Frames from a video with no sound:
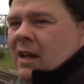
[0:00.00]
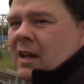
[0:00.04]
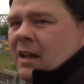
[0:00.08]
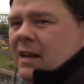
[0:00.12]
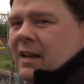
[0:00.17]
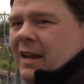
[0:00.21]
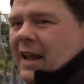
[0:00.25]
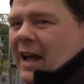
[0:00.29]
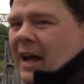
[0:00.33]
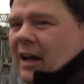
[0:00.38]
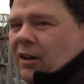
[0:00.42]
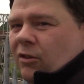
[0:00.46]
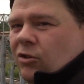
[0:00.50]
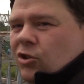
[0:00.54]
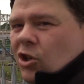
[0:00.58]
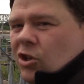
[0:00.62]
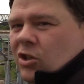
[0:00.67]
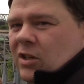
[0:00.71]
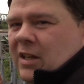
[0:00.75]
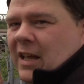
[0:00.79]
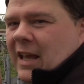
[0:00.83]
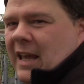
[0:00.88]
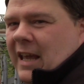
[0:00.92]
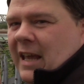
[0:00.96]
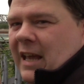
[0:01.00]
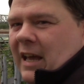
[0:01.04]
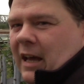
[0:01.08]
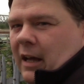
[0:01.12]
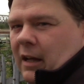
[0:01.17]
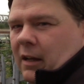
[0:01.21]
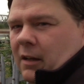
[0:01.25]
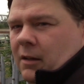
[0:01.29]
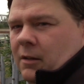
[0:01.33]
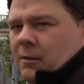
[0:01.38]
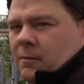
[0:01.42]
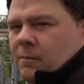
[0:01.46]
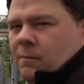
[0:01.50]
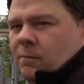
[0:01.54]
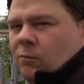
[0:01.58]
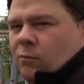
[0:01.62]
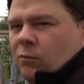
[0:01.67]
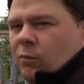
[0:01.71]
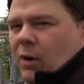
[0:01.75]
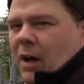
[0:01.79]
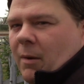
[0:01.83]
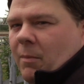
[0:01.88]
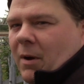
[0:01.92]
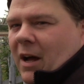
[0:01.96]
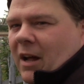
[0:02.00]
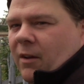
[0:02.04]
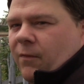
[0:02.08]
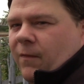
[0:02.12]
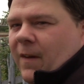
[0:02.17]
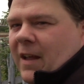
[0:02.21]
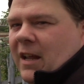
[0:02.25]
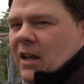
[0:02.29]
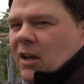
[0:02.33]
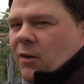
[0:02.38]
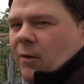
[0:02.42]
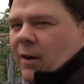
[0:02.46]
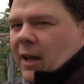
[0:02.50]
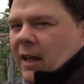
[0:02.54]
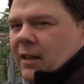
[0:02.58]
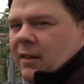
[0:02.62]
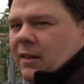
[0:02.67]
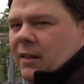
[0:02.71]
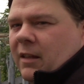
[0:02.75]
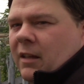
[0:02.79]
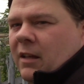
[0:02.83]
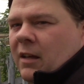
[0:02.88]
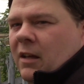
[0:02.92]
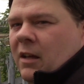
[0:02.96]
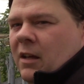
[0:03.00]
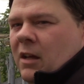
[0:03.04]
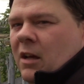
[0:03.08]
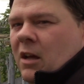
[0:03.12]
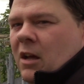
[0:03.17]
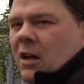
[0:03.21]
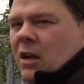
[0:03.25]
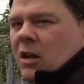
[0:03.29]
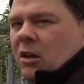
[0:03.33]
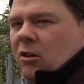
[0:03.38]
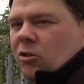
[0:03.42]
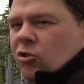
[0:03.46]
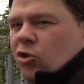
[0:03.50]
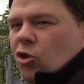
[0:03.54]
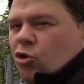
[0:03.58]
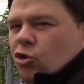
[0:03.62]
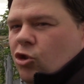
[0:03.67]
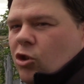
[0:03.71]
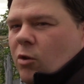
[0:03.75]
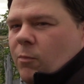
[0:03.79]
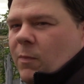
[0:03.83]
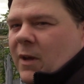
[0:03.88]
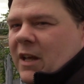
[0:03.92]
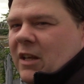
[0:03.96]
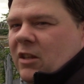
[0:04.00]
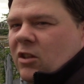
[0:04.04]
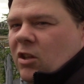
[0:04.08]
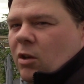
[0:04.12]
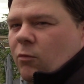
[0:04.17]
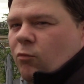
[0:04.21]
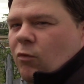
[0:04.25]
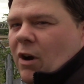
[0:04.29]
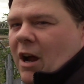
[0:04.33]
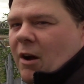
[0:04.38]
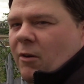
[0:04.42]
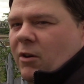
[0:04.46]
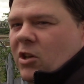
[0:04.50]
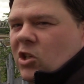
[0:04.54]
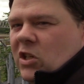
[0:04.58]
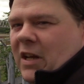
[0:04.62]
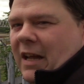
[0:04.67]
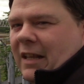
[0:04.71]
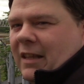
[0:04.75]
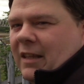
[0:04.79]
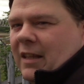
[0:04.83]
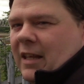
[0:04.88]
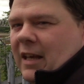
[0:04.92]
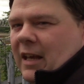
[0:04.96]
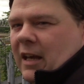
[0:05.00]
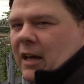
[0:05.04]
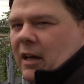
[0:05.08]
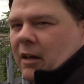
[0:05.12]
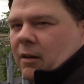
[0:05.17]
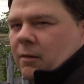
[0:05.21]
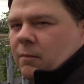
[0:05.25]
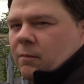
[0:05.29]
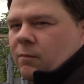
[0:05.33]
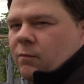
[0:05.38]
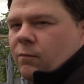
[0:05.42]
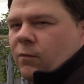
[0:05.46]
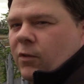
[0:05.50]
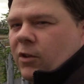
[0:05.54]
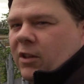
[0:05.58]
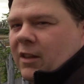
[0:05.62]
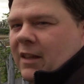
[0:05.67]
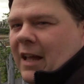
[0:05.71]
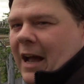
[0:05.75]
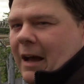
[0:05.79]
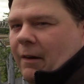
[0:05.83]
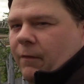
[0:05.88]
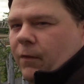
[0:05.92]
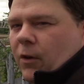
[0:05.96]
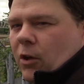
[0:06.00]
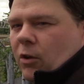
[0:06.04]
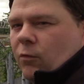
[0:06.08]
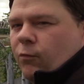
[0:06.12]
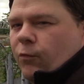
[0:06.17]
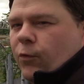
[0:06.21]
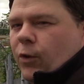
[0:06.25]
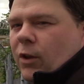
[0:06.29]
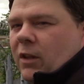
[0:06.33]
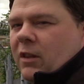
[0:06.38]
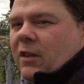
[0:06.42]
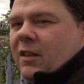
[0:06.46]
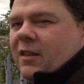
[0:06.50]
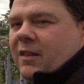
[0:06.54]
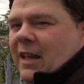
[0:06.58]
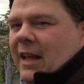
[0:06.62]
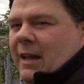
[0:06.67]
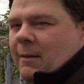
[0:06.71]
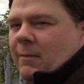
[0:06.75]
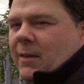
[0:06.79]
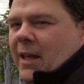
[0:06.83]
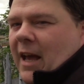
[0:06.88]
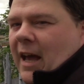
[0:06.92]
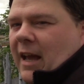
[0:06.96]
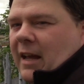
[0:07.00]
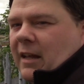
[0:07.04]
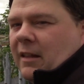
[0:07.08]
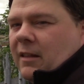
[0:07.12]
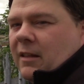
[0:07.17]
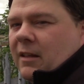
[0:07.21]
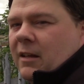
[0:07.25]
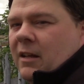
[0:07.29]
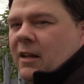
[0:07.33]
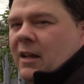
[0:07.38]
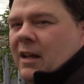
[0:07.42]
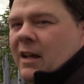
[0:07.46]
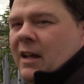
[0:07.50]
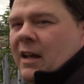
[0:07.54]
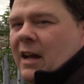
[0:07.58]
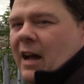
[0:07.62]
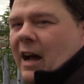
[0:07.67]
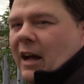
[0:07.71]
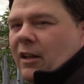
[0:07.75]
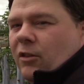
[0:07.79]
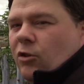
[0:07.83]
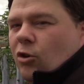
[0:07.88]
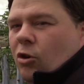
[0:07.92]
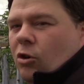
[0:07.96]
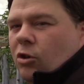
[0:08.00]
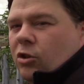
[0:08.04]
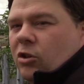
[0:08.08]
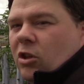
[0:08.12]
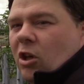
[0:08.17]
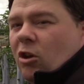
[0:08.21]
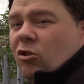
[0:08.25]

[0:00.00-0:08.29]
Now just here, where my finger is, used to be some railway sheds here for Stafford for the steam days, and also